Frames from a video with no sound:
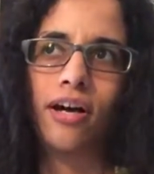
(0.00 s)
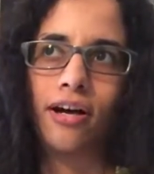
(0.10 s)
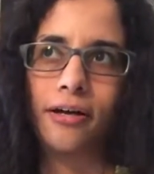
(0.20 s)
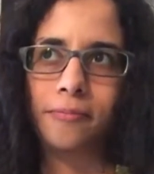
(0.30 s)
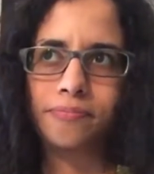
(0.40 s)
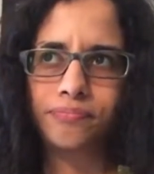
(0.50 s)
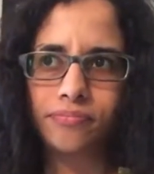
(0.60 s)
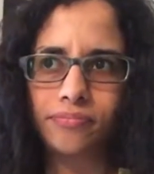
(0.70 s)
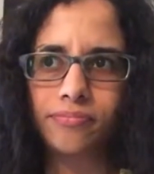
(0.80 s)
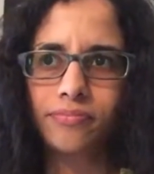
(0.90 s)
Um,
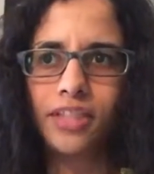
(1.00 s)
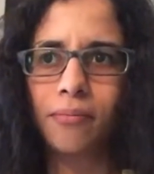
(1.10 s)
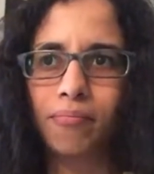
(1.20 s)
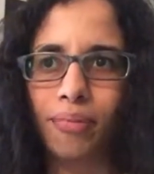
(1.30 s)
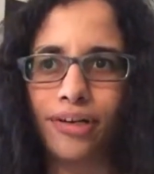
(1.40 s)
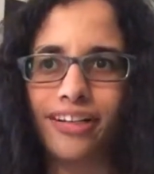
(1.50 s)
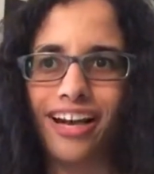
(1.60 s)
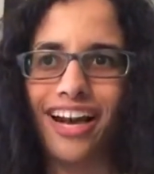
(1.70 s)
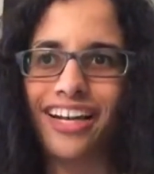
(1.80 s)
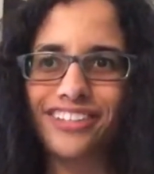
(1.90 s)
but
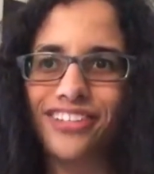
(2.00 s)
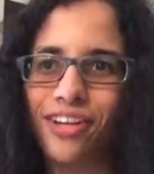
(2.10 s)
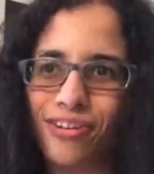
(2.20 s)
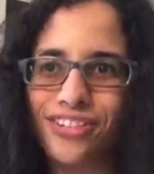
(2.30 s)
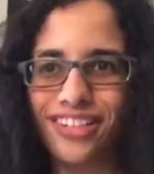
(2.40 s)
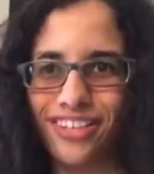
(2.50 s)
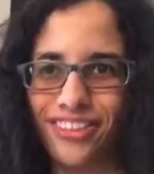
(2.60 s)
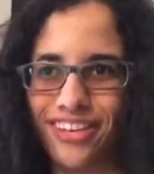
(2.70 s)
I seriously